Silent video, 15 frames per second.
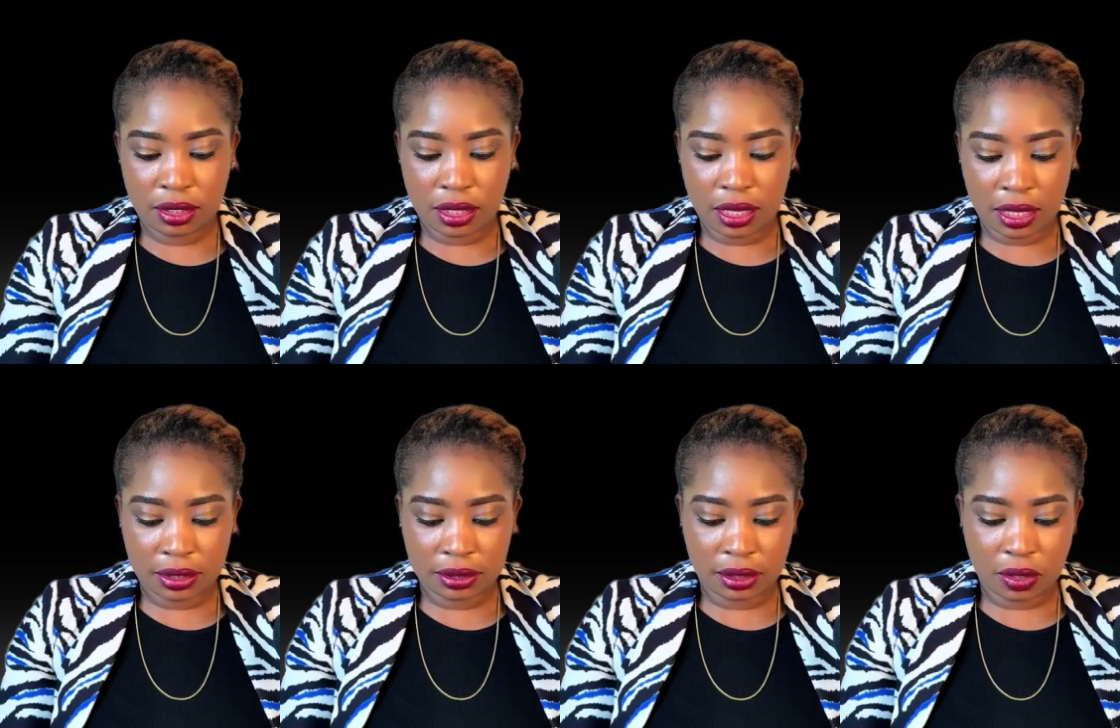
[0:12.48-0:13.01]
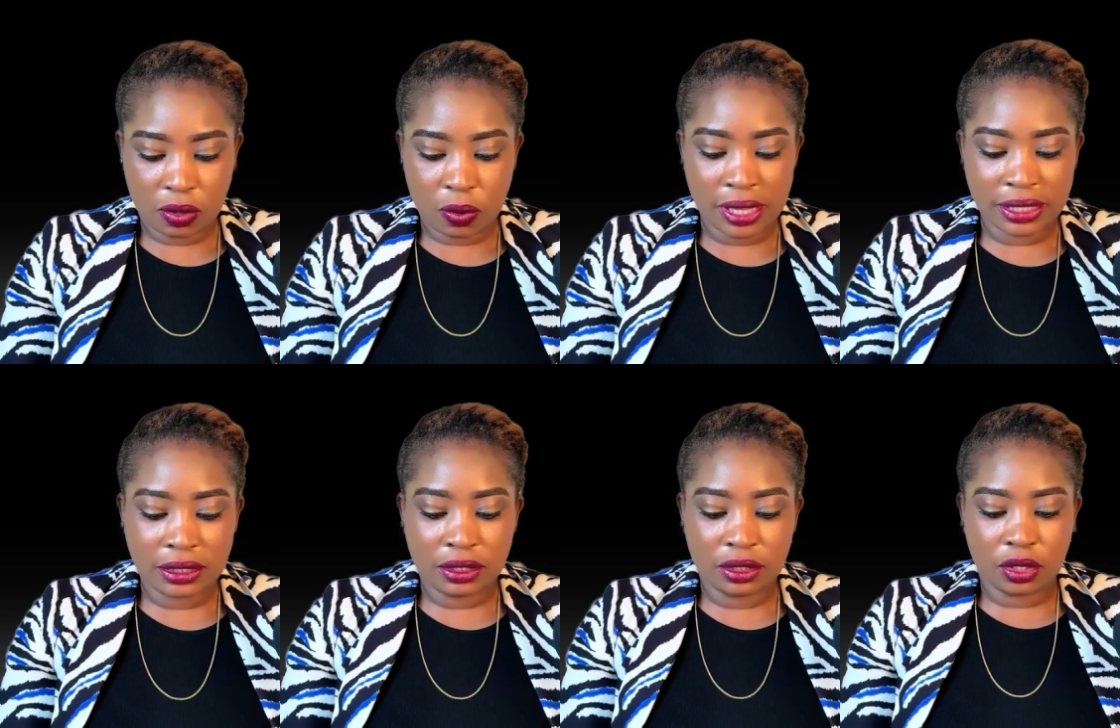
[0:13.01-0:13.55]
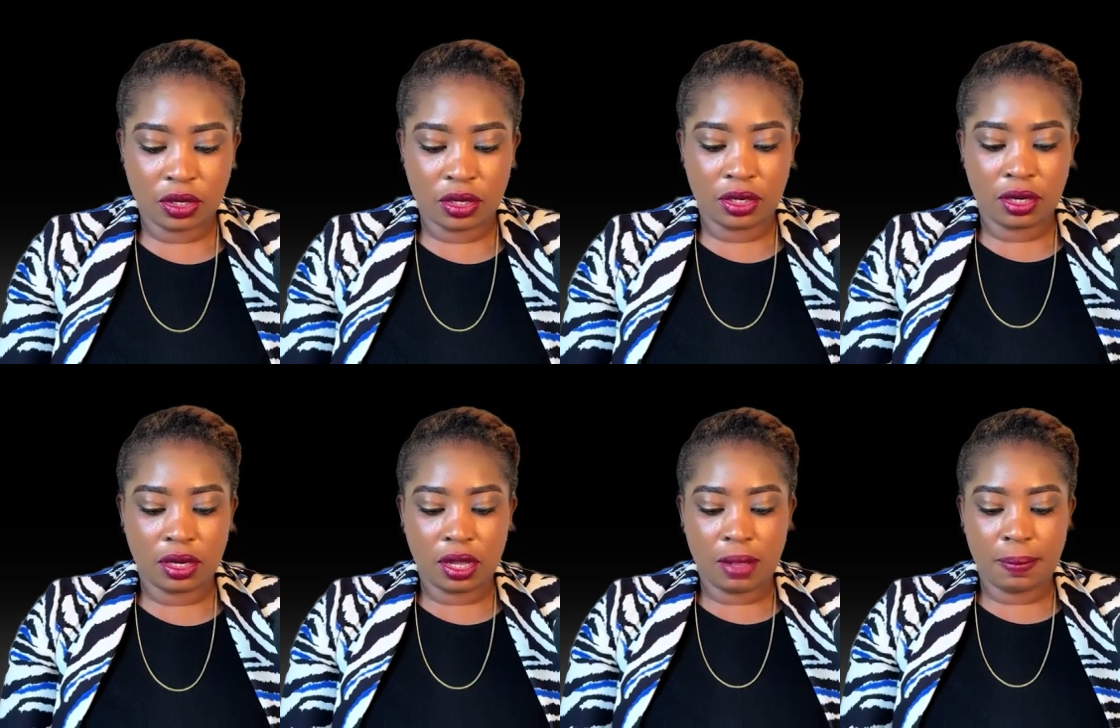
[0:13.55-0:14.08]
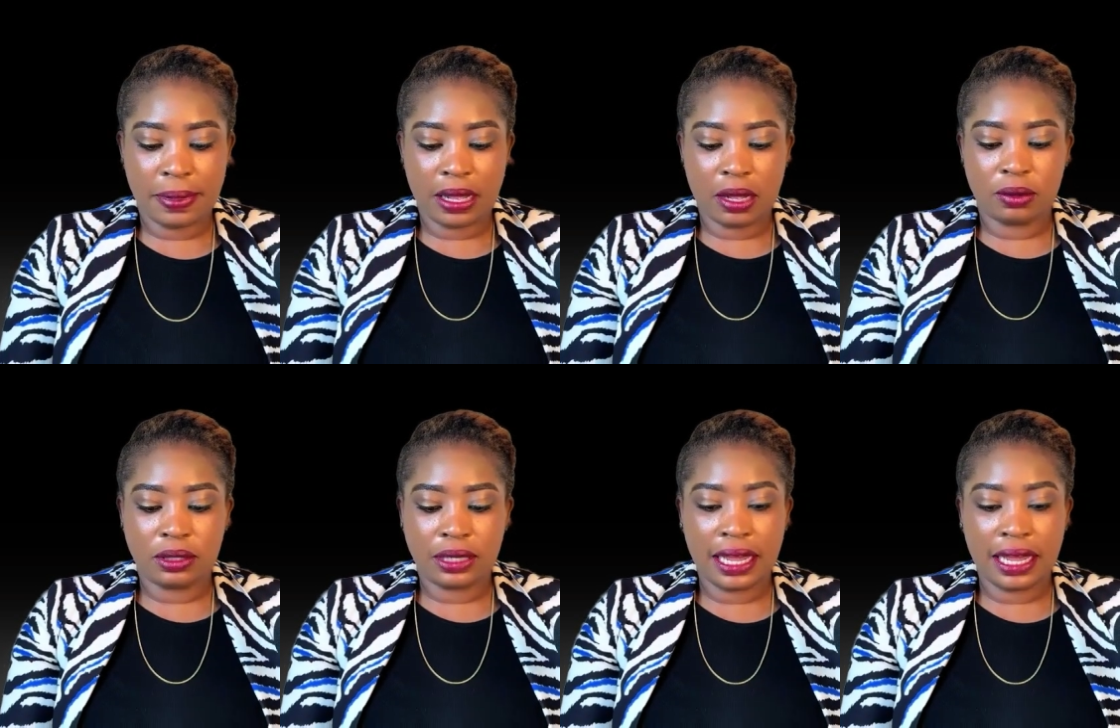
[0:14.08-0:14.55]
asked a question about